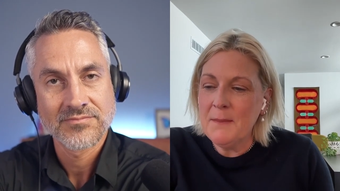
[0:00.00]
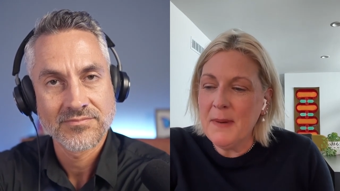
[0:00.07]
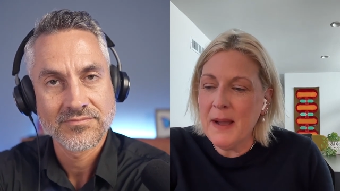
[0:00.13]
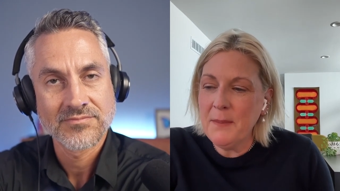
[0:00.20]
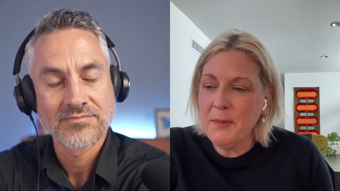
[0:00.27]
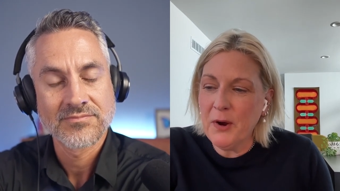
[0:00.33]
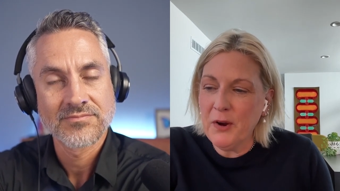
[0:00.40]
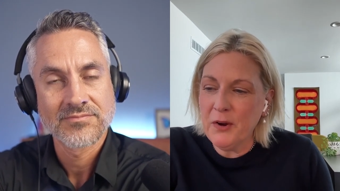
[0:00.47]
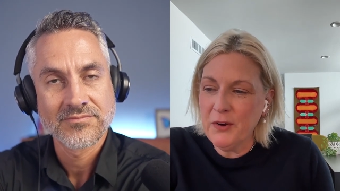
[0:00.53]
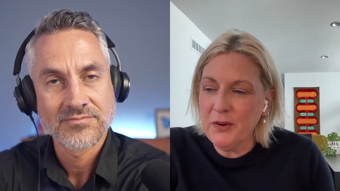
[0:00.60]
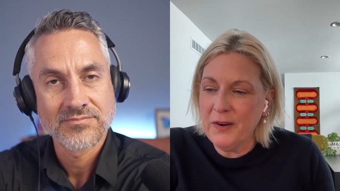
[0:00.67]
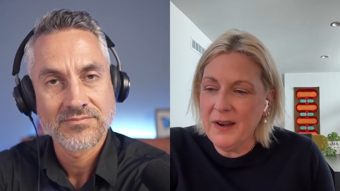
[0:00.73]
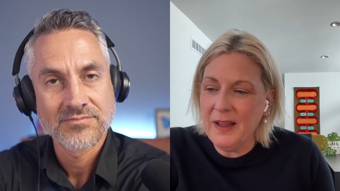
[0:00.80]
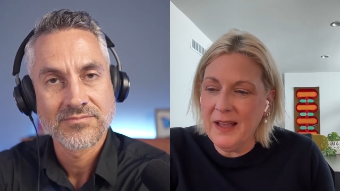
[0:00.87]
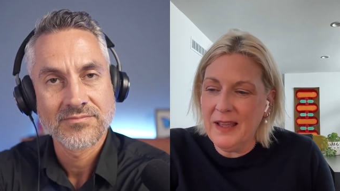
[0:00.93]
Speaker 1: My
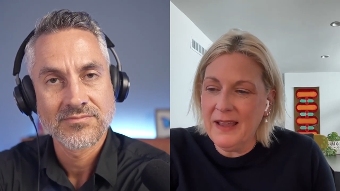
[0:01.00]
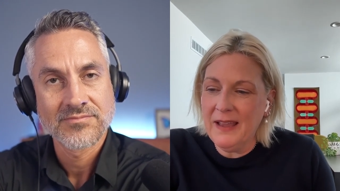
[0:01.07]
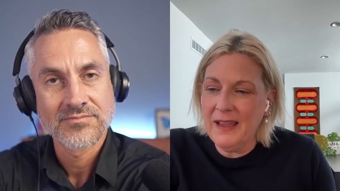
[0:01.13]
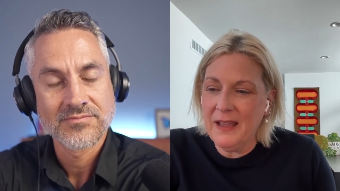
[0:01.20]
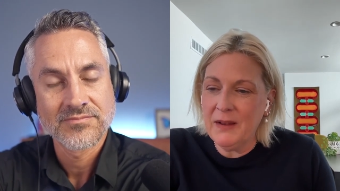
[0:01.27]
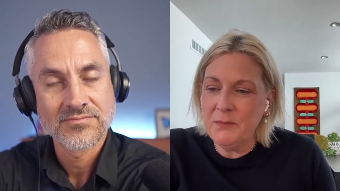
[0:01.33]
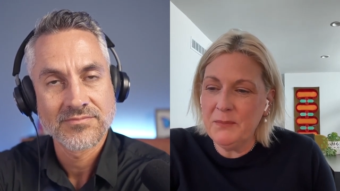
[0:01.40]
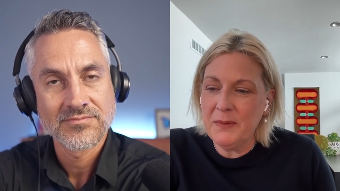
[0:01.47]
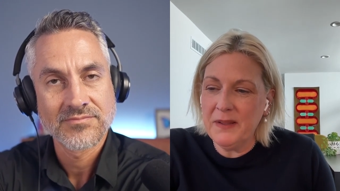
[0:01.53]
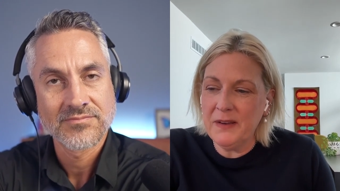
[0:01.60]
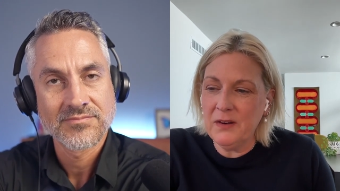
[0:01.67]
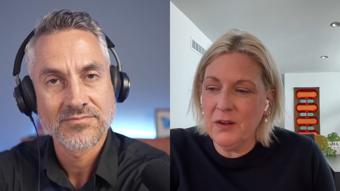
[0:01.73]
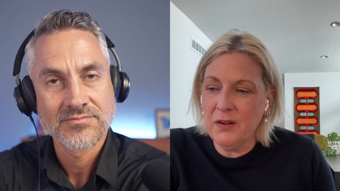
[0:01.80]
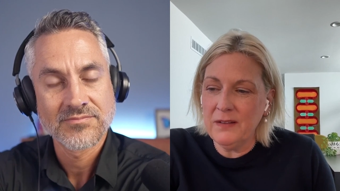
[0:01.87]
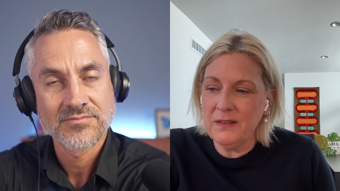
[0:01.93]
partner and I had
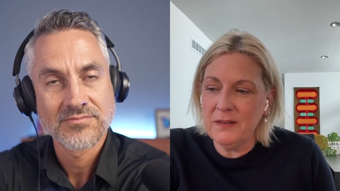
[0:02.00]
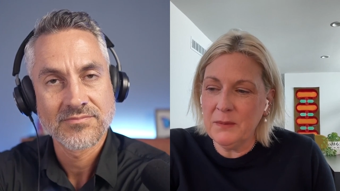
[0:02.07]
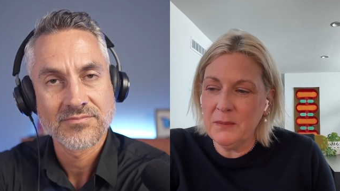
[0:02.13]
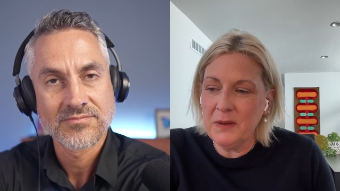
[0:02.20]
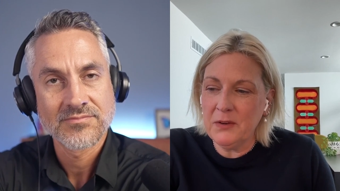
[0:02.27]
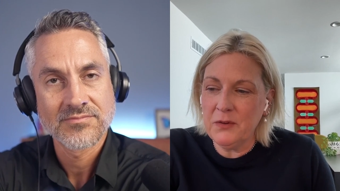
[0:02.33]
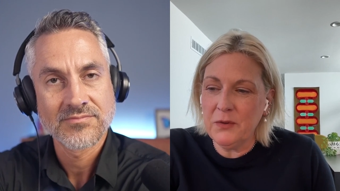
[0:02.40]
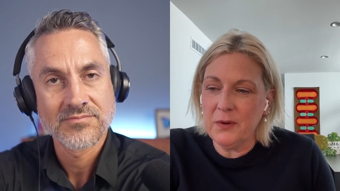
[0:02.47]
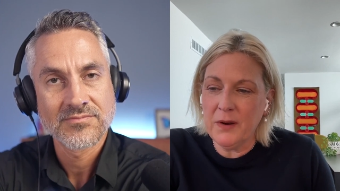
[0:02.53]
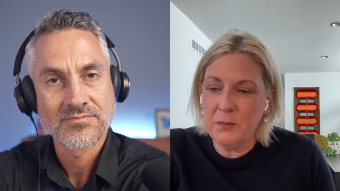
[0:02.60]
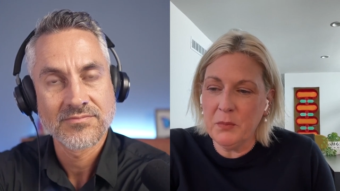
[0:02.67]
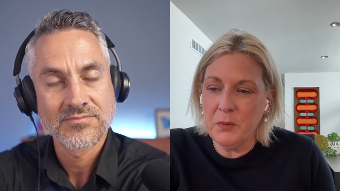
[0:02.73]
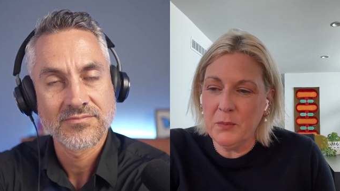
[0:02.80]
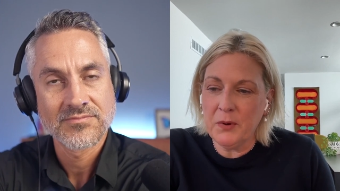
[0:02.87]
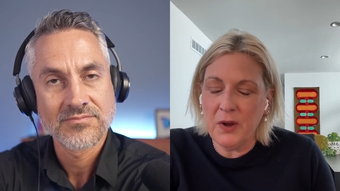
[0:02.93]
been on some
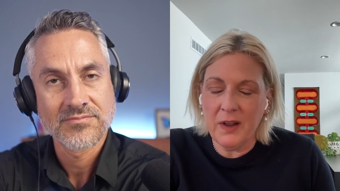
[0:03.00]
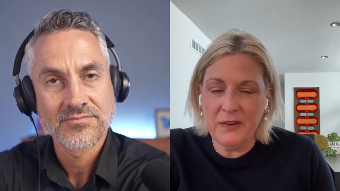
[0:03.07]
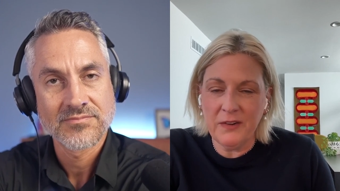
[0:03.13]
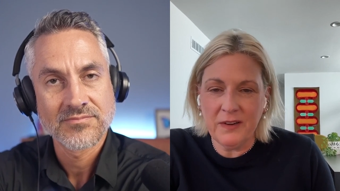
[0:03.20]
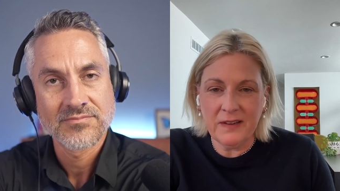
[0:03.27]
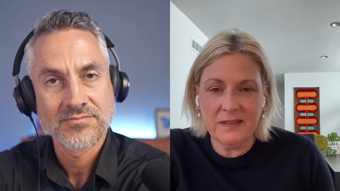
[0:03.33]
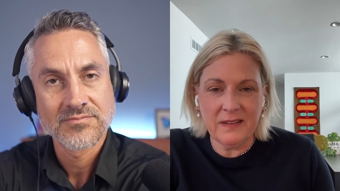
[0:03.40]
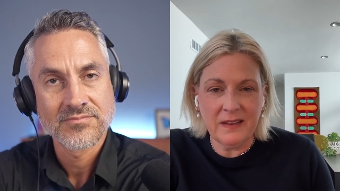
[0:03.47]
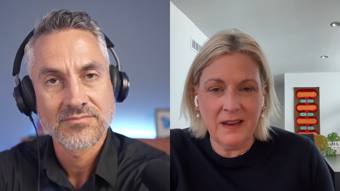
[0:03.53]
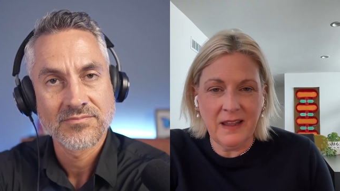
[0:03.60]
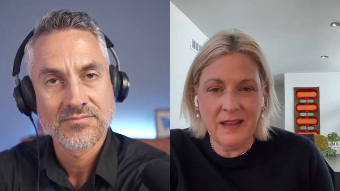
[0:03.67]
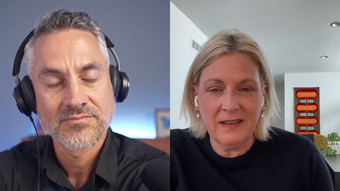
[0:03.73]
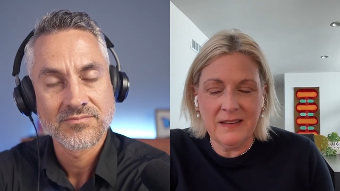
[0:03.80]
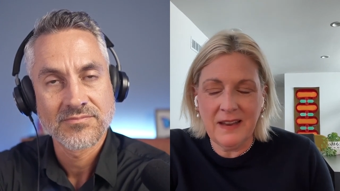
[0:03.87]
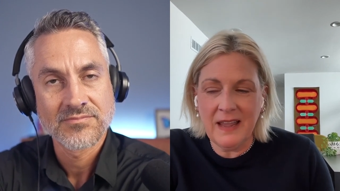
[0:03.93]
incredible projects
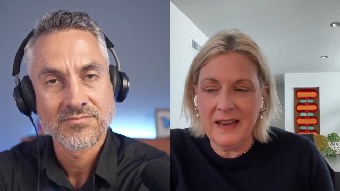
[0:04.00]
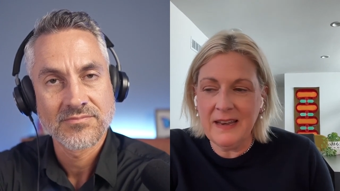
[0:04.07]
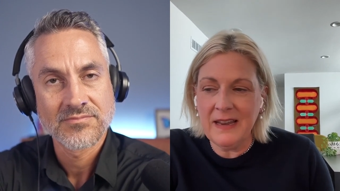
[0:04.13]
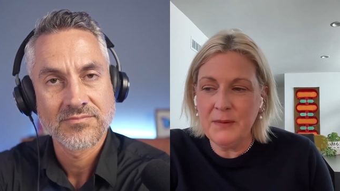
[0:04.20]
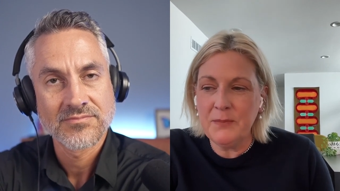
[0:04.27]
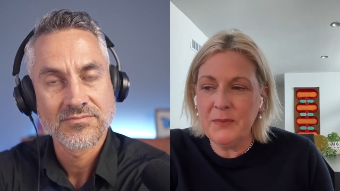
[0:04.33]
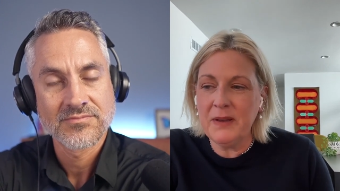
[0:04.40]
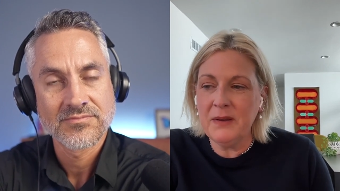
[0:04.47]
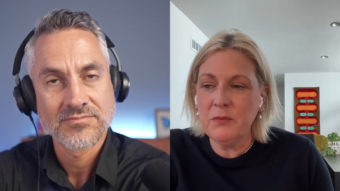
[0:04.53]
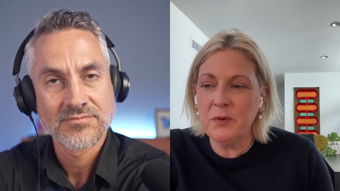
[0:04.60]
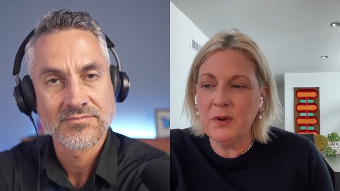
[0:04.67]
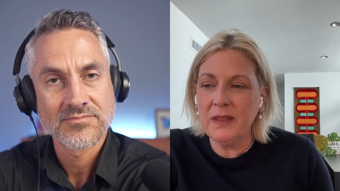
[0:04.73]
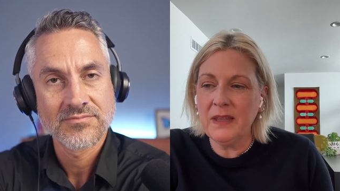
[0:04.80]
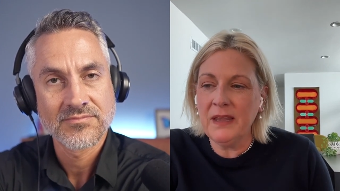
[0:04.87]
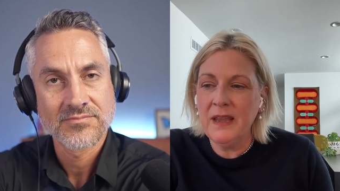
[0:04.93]
and had been
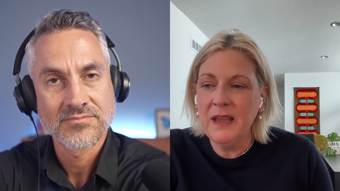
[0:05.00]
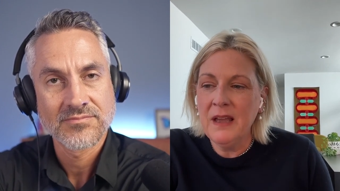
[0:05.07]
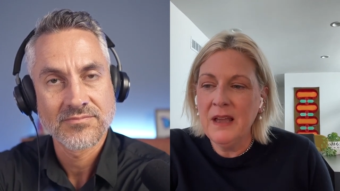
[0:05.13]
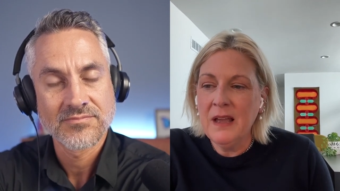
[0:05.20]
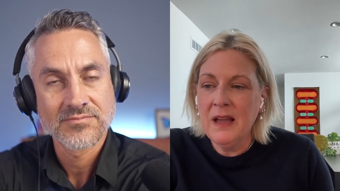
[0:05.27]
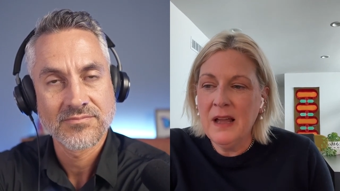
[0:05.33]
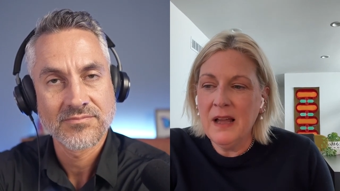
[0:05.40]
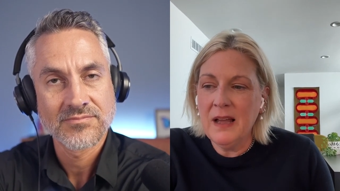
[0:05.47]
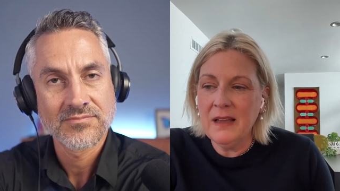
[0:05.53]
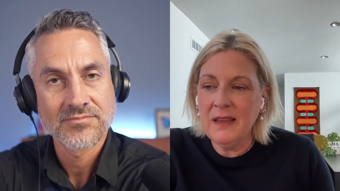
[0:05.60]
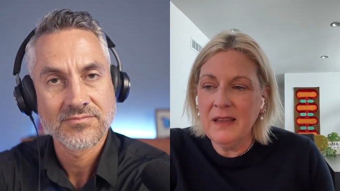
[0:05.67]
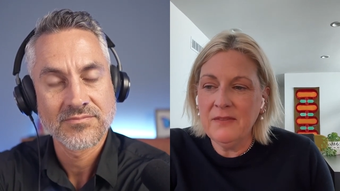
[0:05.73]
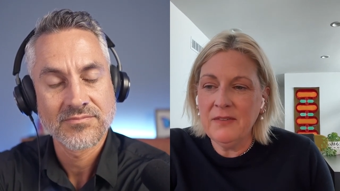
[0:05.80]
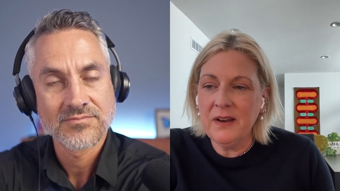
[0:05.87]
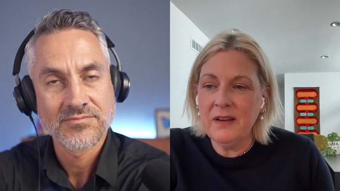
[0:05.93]
really
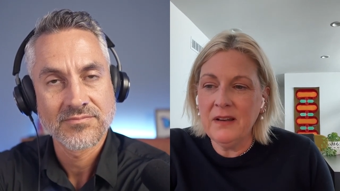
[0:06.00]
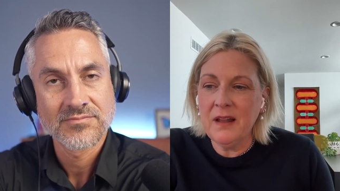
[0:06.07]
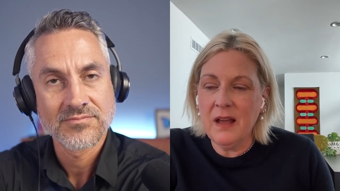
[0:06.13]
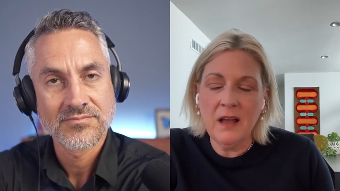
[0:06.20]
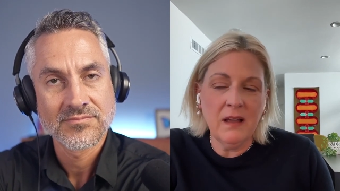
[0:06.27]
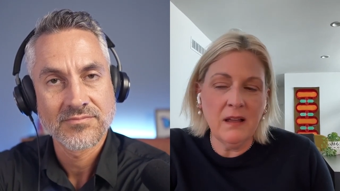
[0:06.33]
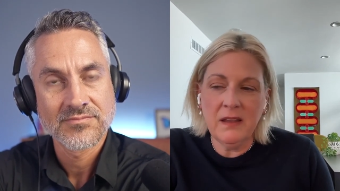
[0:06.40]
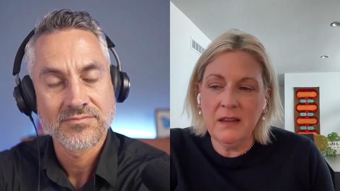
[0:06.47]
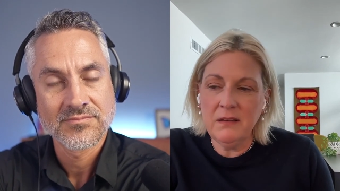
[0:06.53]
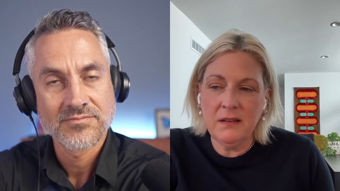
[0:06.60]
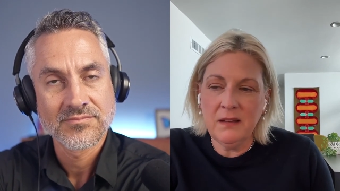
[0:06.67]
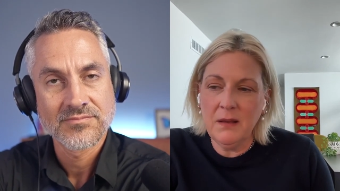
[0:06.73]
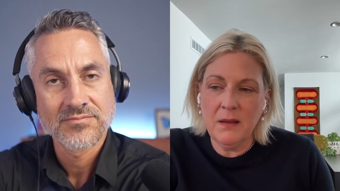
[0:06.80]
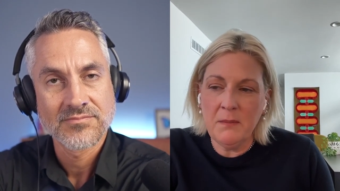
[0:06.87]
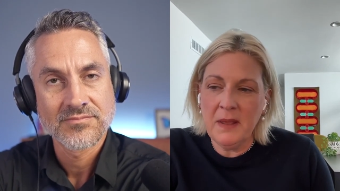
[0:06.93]
given
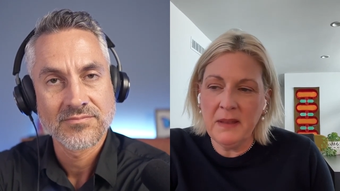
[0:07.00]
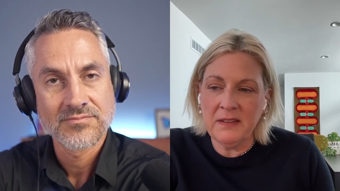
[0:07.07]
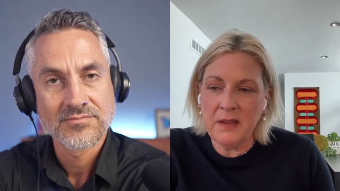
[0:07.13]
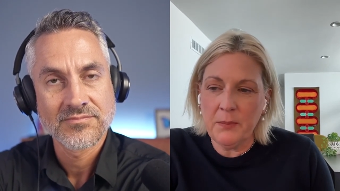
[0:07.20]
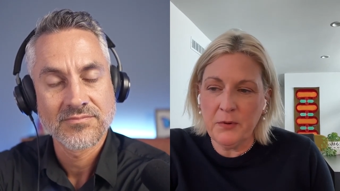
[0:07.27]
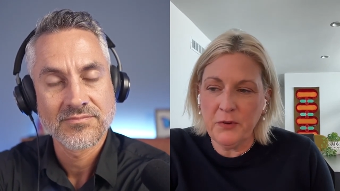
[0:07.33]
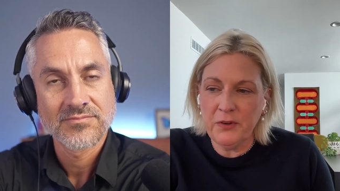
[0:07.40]
immense